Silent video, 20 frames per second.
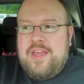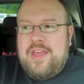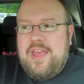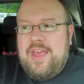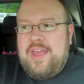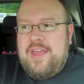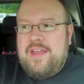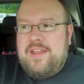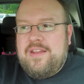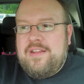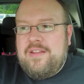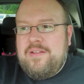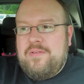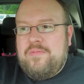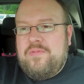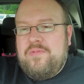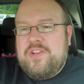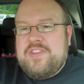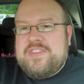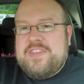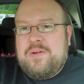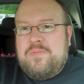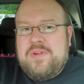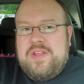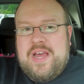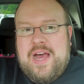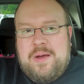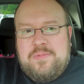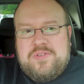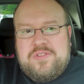And with so many
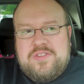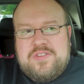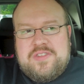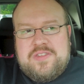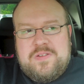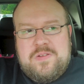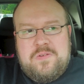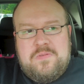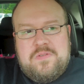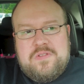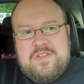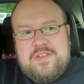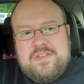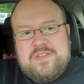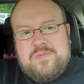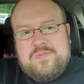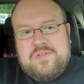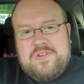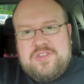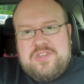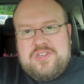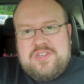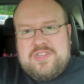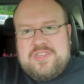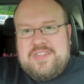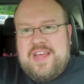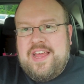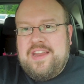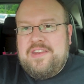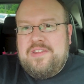options too, with this one, it's just
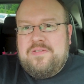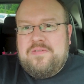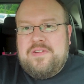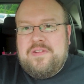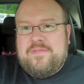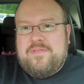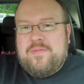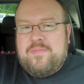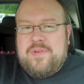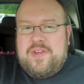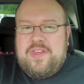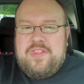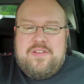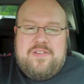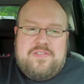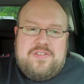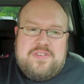not doing it for me either.